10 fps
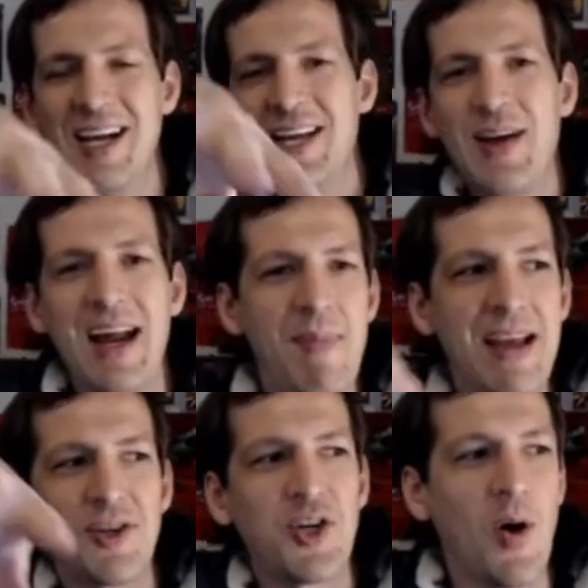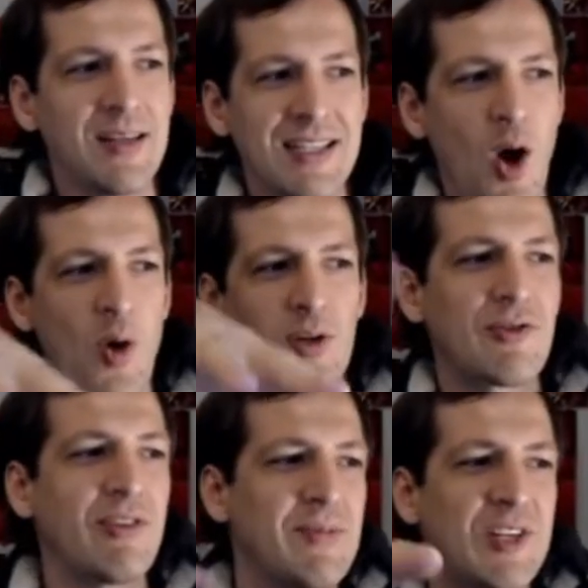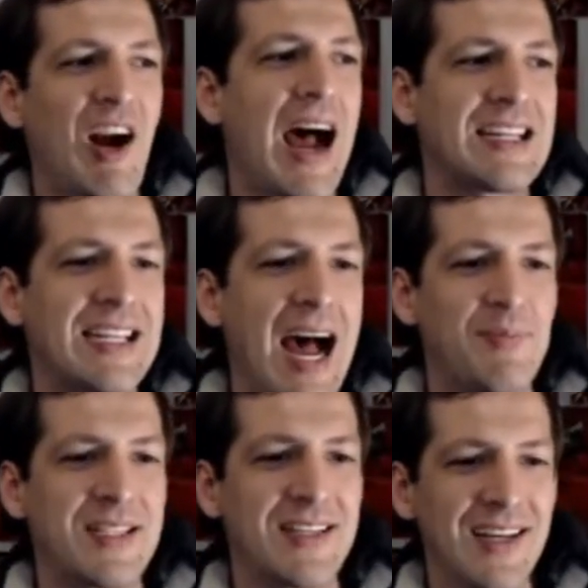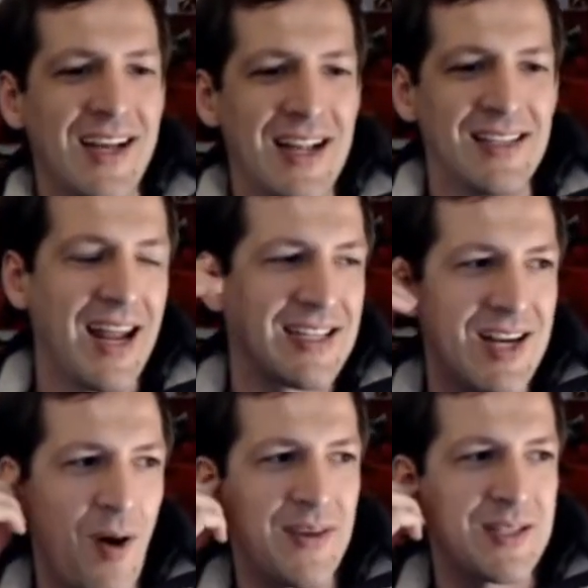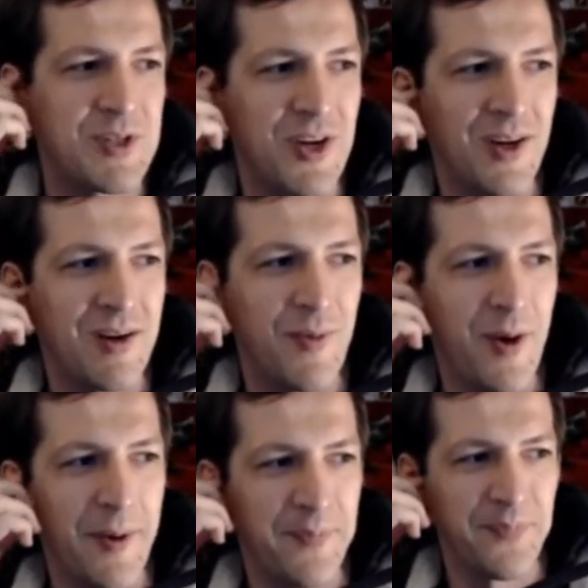You got to make your choices. The whole stream st stops. Let us know if this is what you're looking for.